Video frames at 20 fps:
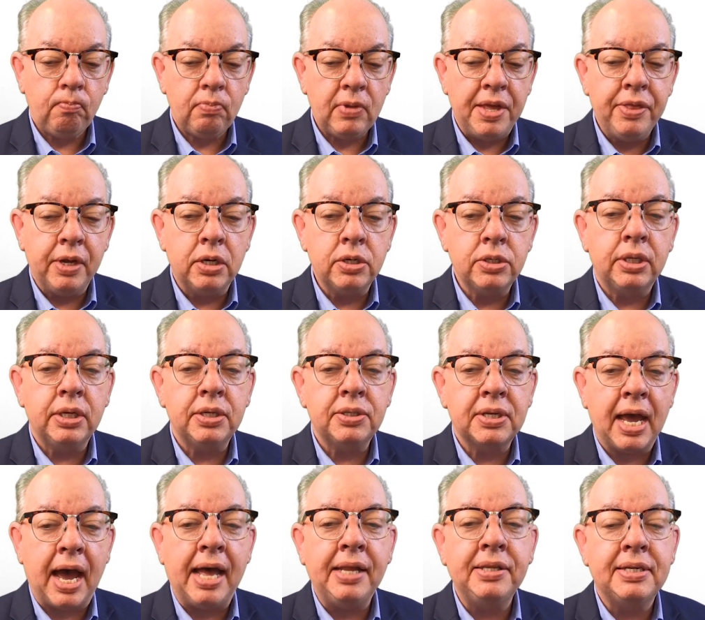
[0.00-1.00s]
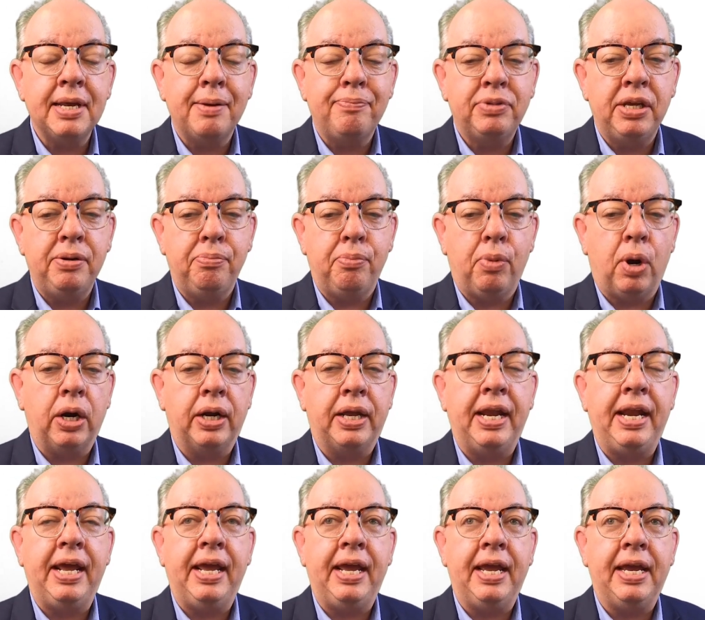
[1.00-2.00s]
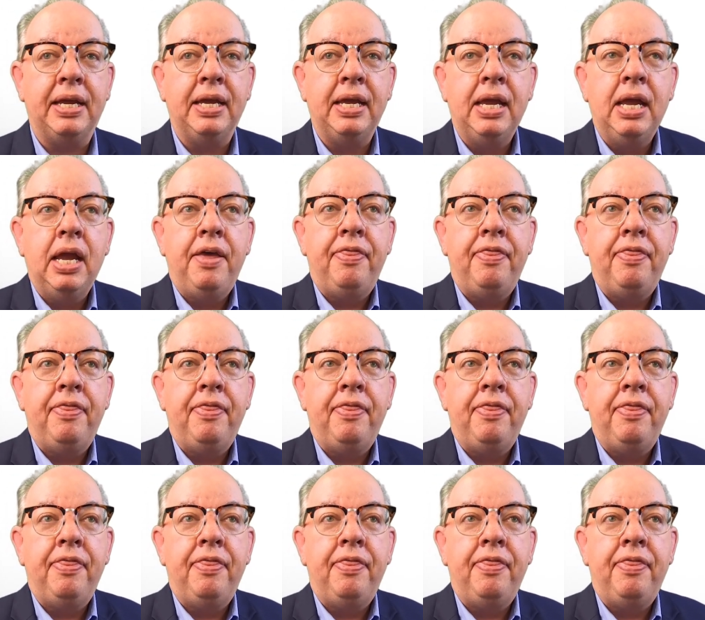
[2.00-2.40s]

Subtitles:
There's this concept in marketing